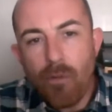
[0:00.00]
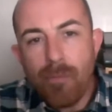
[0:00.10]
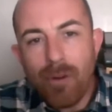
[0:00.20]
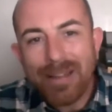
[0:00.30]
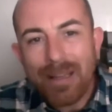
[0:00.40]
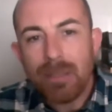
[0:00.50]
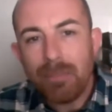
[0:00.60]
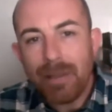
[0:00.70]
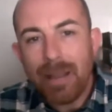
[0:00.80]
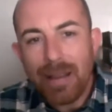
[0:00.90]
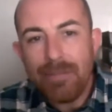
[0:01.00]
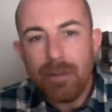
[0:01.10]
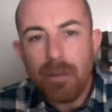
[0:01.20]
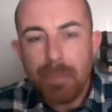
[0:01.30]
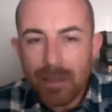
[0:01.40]
of my gambling
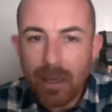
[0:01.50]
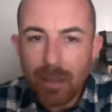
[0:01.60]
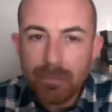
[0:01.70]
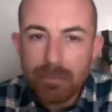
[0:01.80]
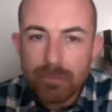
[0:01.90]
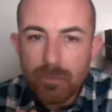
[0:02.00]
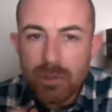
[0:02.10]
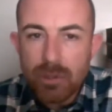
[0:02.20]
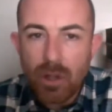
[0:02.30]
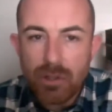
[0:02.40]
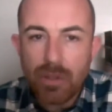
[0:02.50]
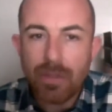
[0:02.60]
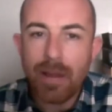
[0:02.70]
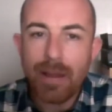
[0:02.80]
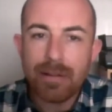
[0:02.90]
behavior became such
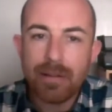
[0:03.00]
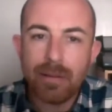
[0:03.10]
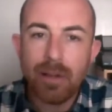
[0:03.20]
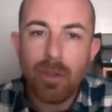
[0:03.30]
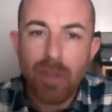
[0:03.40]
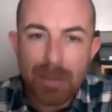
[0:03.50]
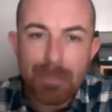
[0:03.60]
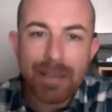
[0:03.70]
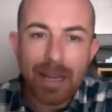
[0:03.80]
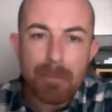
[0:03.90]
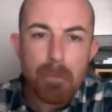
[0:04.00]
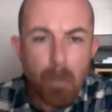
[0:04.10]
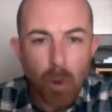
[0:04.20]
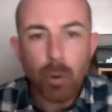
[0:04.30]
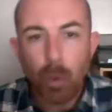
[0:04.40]
that, they became
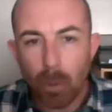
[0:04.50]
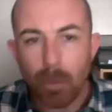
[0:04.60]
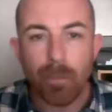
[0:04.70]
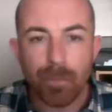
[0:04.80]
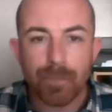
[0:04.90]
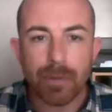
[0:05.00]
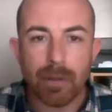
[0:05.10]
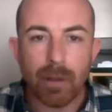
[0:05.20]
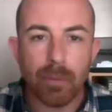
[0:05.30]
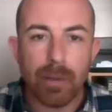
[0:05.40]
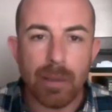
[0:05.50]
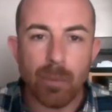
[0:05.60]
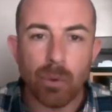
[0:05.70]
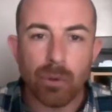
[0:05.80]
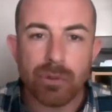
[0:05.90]
more normal.
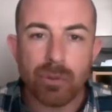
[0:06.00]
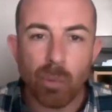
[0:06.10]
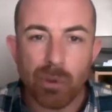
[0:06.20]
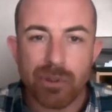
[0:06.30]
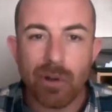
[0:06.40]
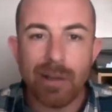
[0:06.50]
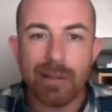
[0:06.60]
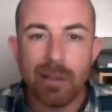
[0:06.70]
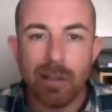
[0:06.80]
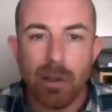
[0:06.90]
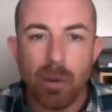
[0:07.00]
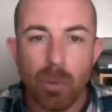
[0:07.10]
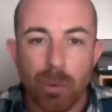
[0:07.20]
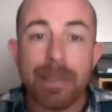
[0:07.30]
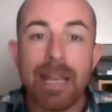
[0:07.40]
It was what I
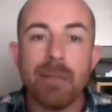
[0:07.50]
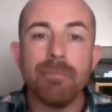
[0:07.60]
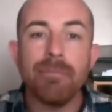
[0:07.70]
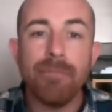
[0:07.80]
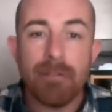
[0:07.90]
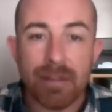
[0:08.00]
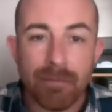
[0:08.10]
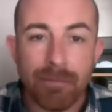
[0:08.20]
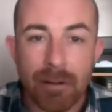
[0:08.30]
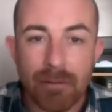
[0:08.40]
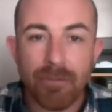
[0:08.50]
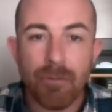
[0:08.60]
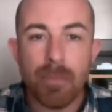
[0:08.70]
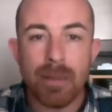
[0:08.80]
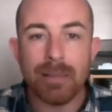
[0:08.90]
became very, very
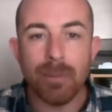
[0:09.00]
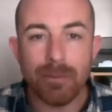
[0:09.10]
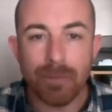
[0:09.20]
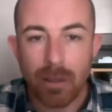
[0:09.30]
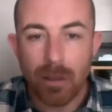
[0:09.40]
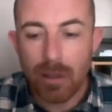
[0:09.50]
familiar with.